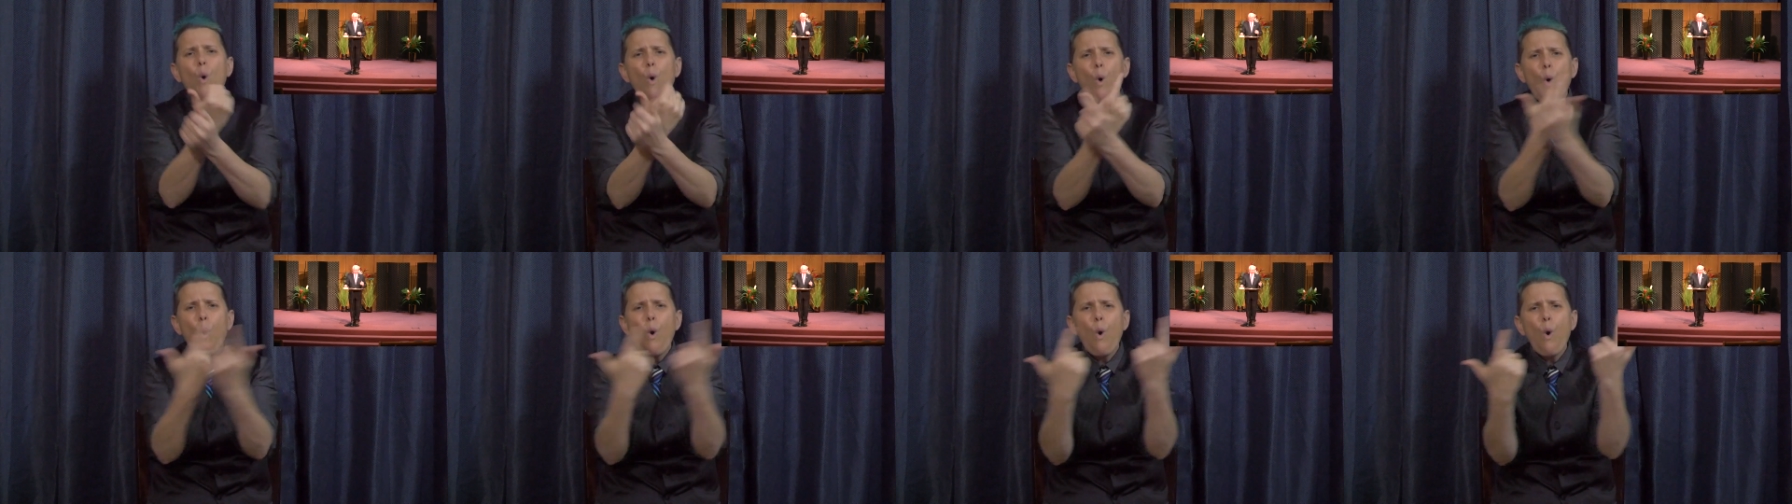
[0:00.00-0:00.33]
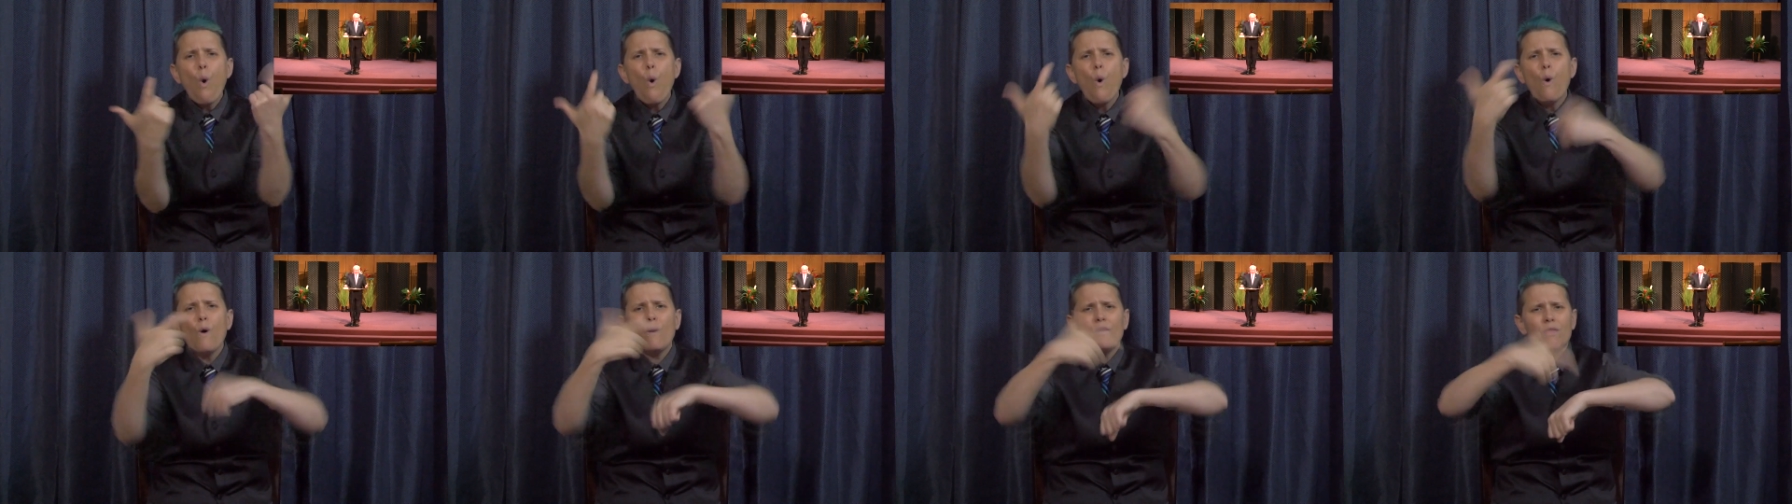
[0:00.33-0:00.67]
of
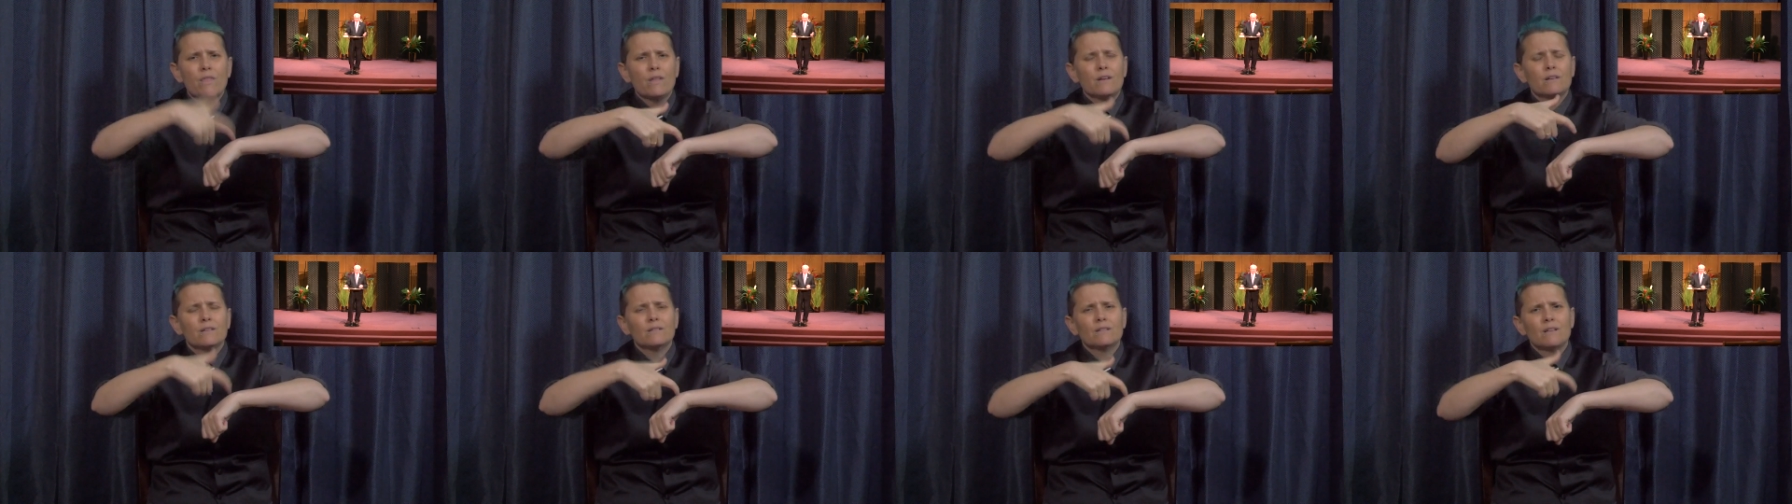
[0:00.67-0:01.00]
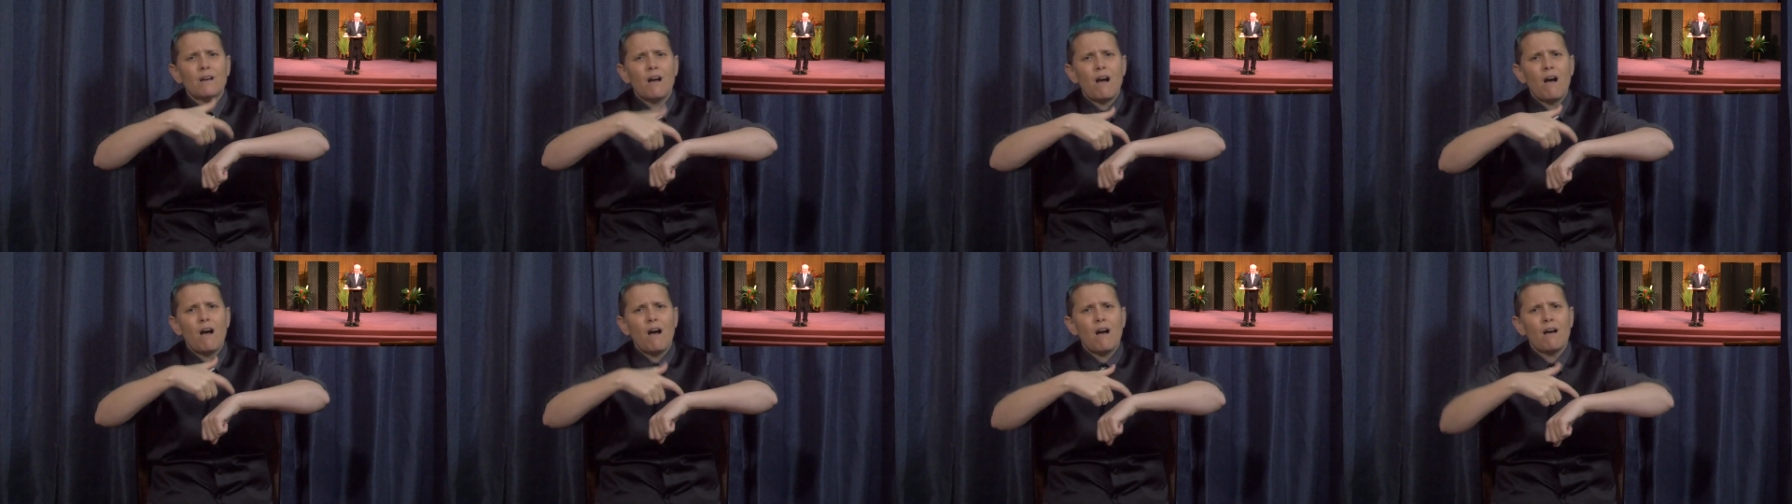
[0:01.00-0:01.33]
the
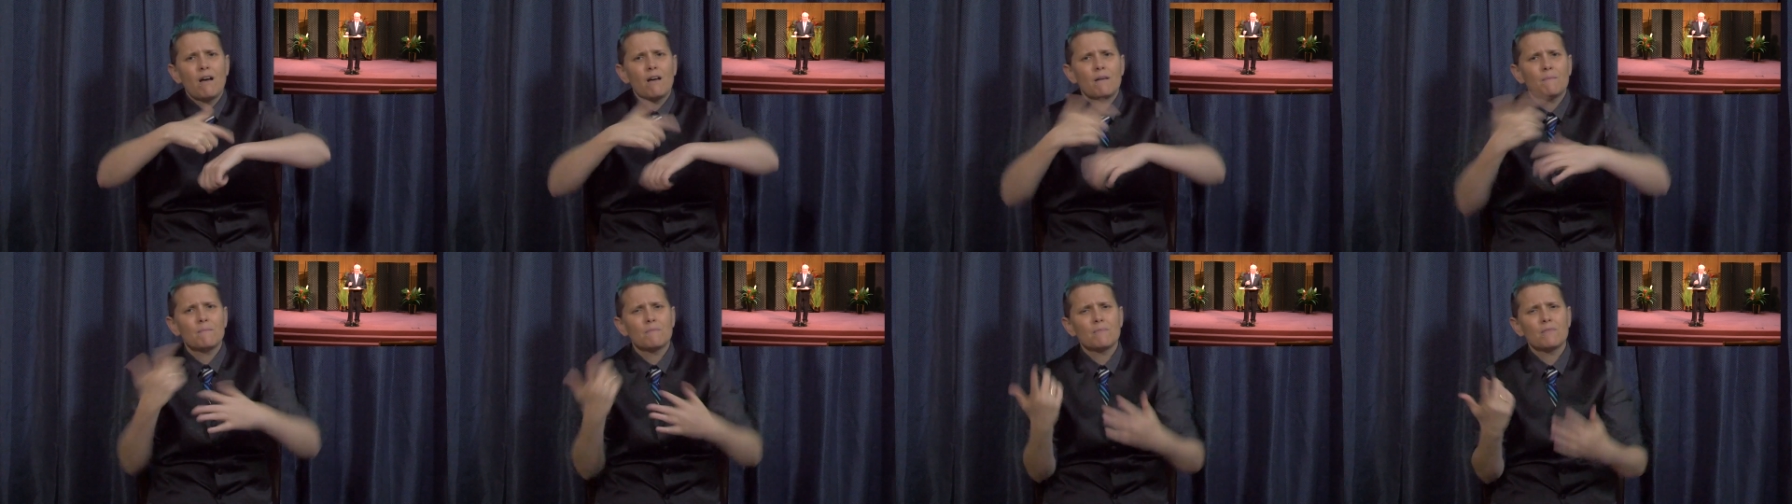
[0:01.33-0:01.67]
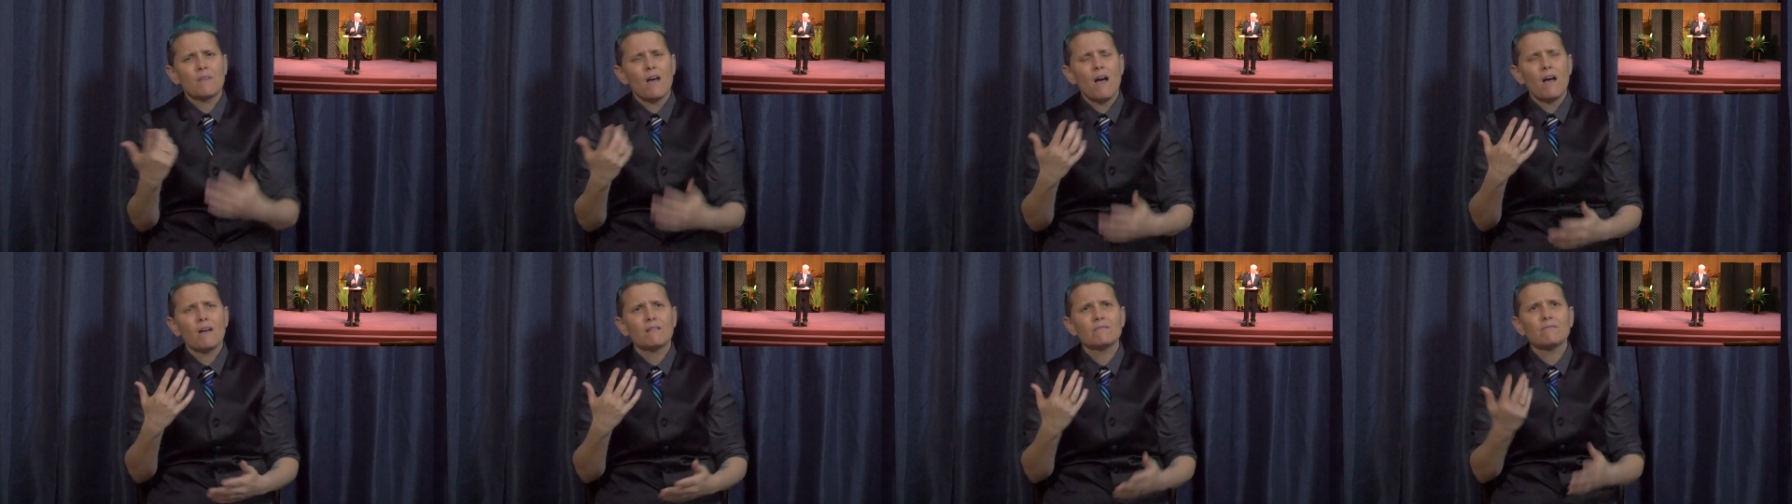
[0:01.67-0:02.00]
2,000
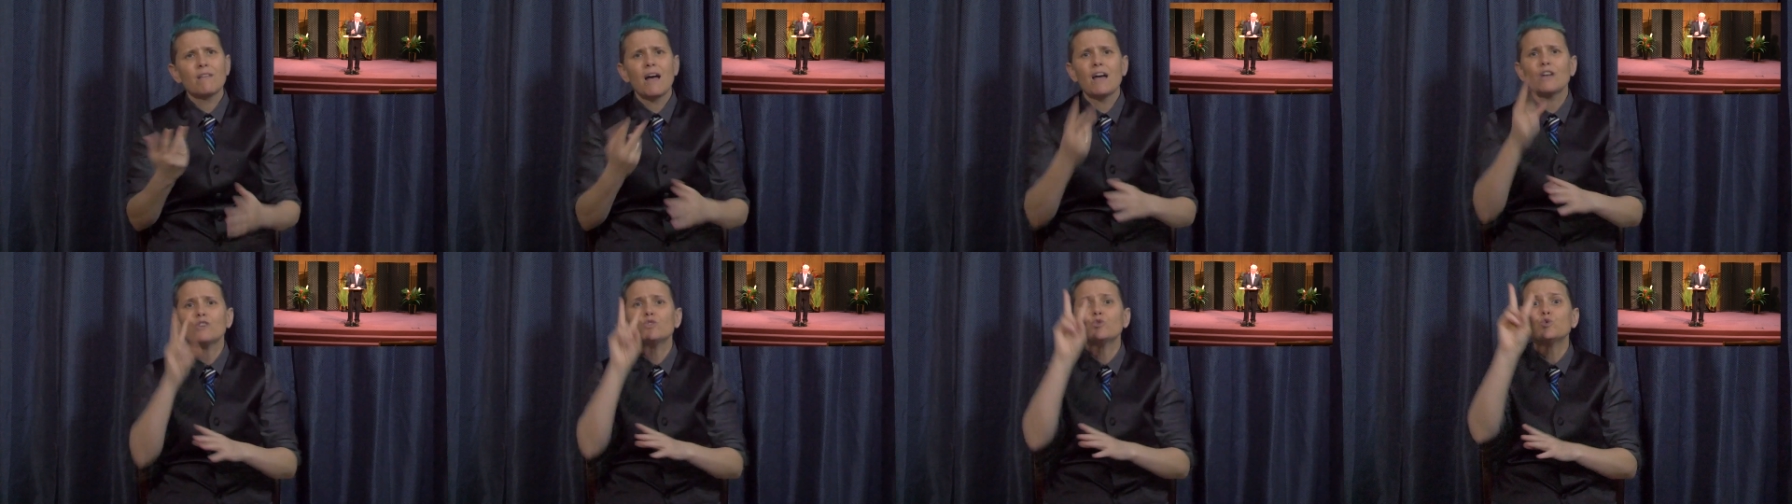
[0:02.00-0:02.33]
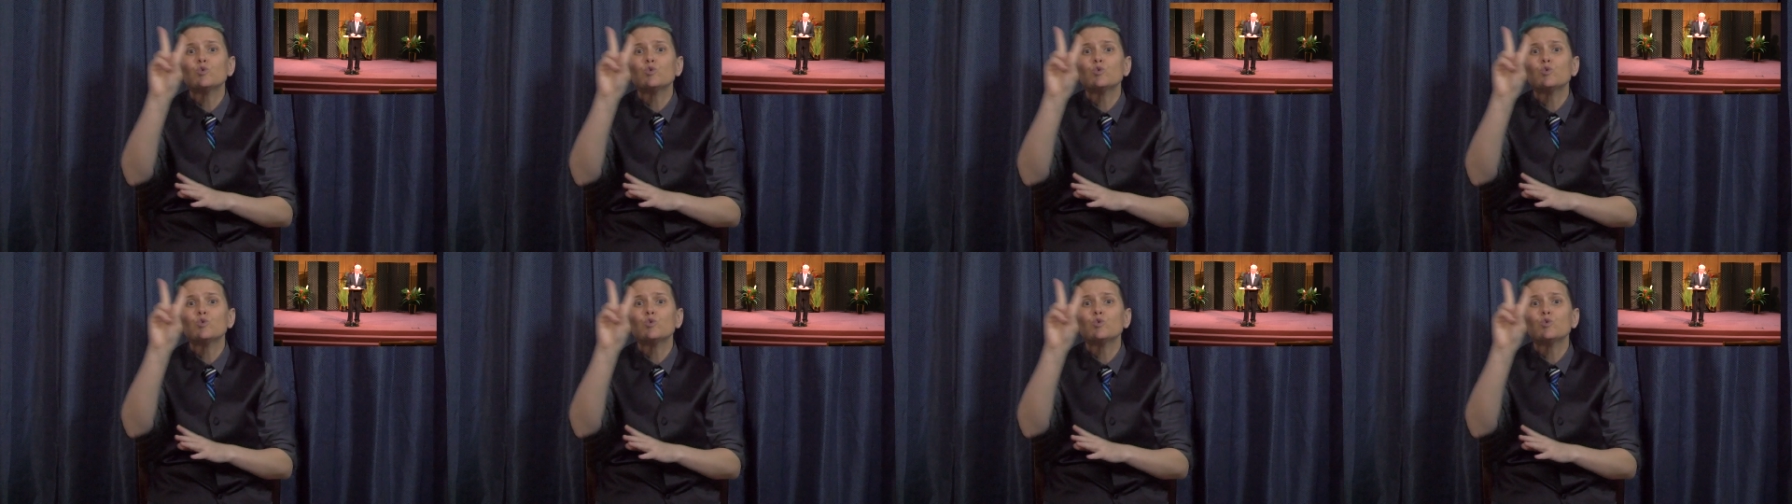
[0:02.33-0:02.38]
years that